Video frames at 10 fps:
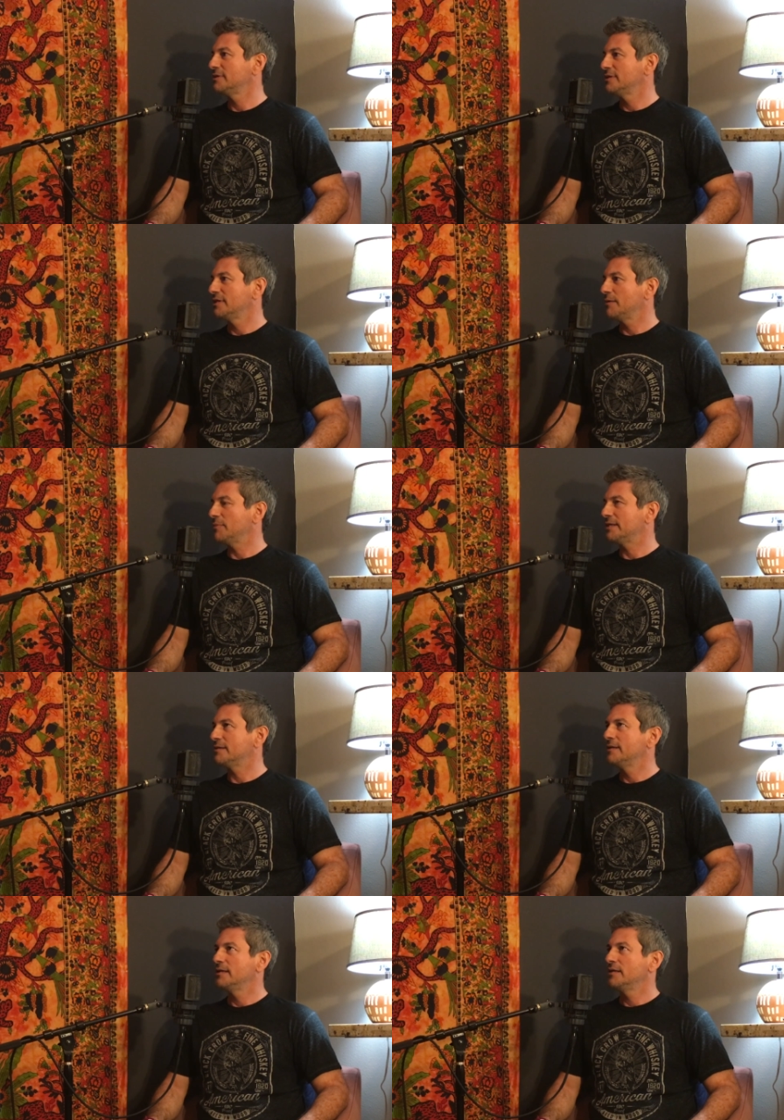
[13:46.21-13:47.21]
Yeah. I
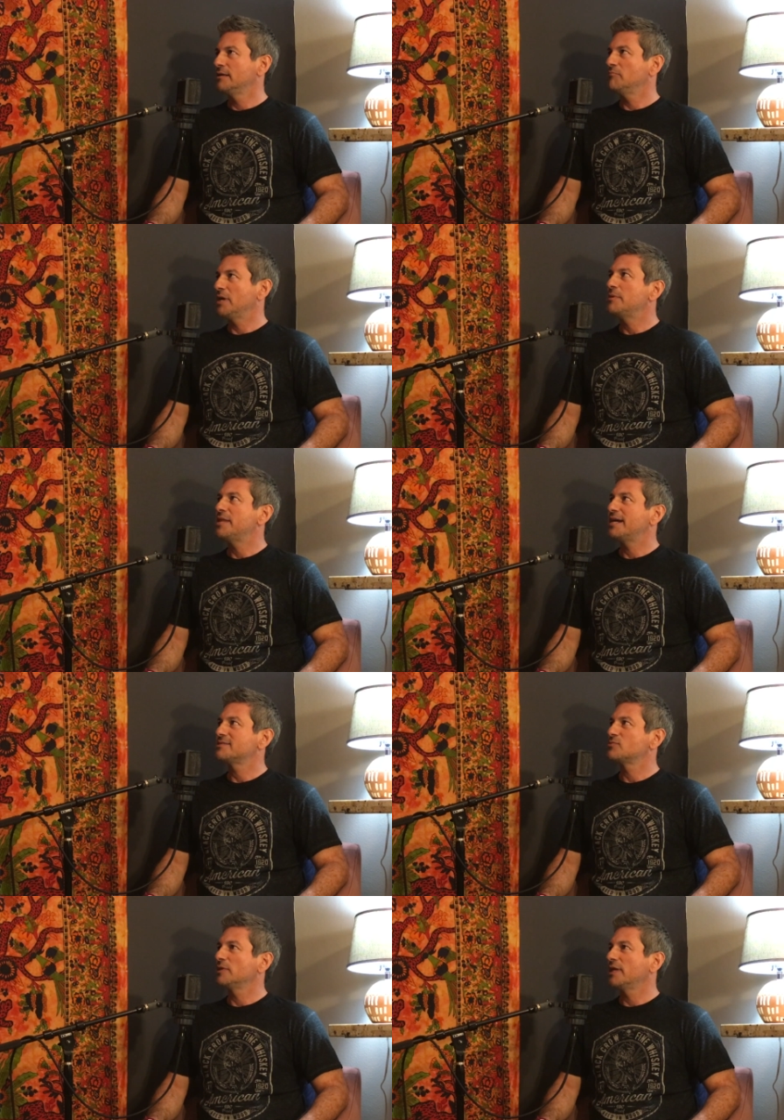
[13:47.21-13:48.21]
mean, maybe
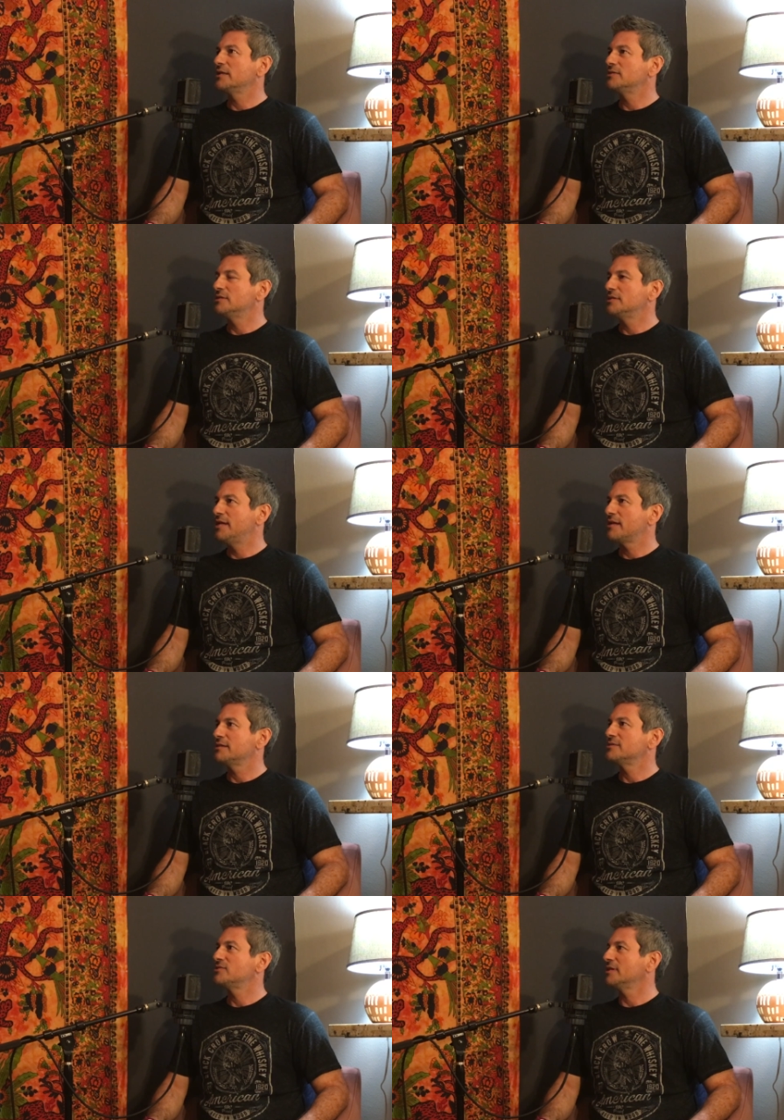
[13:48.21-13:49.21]
that's related to the death
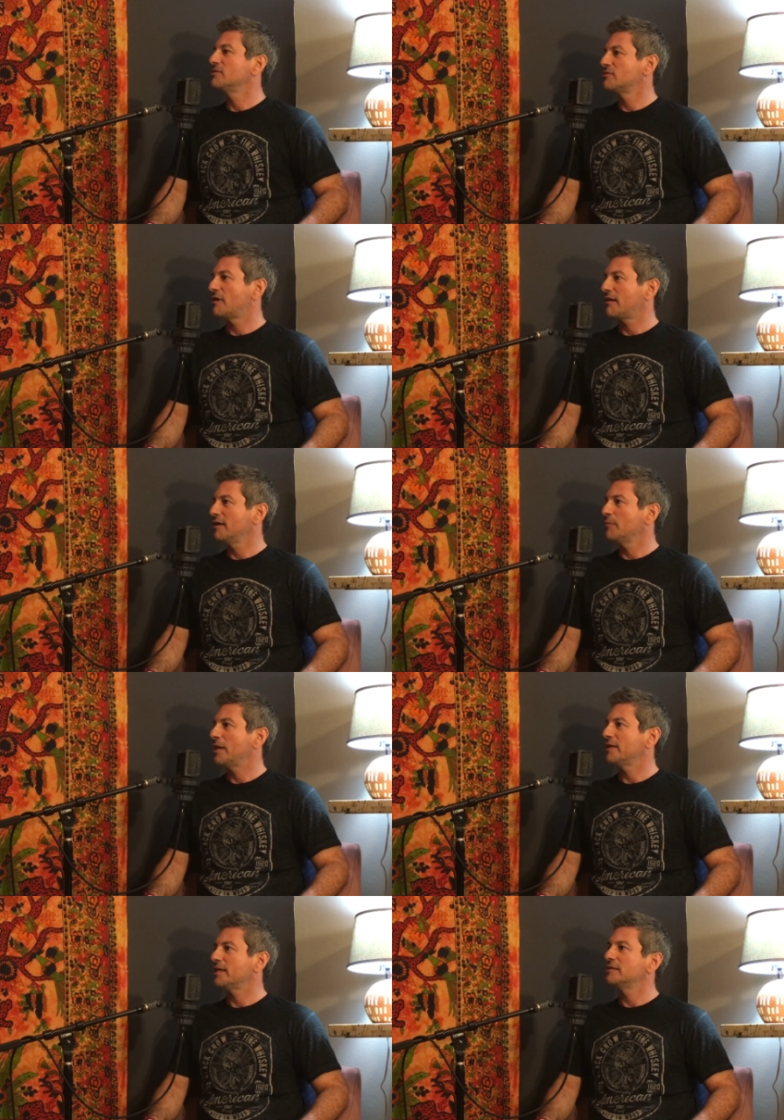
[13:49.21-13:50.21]
instinct you're talking
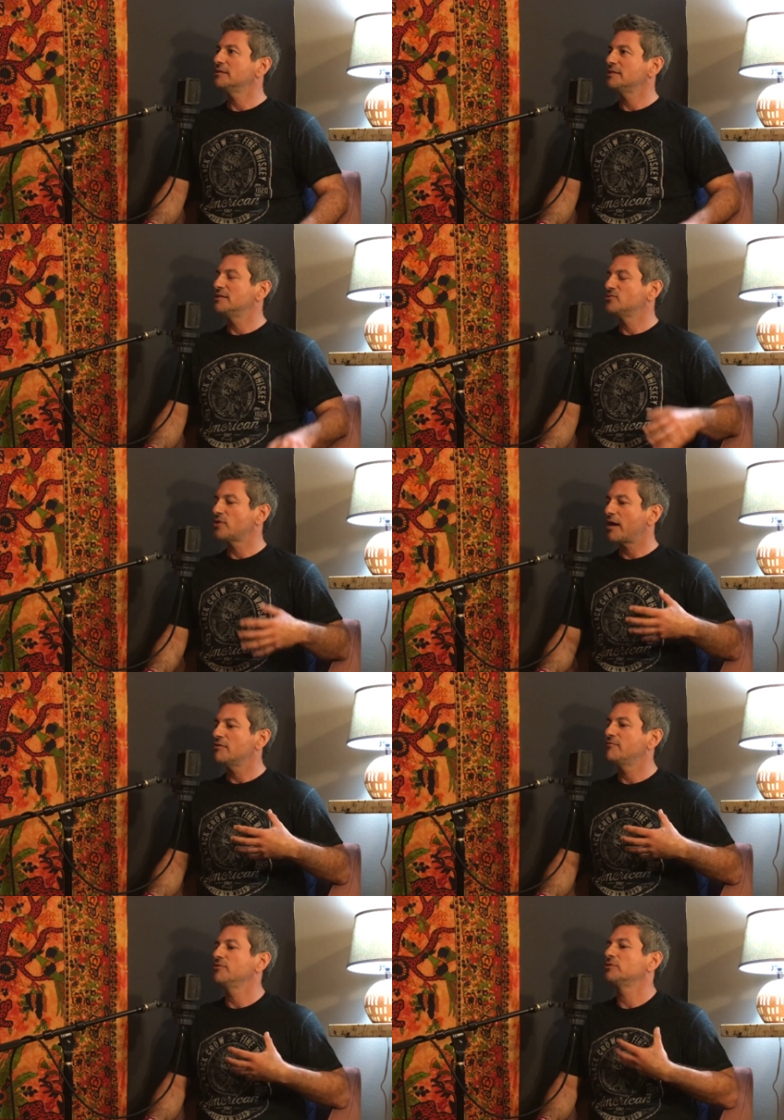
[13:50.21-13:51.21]
about, like the desire
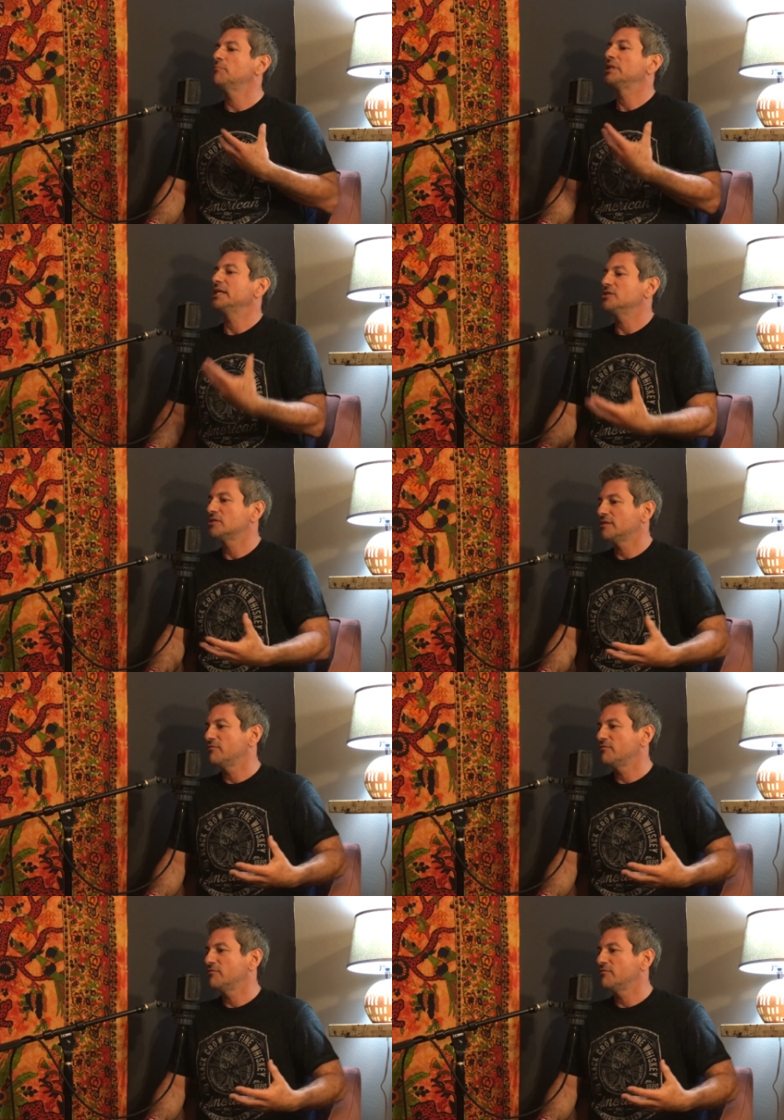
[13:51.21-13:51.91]
to feel completion,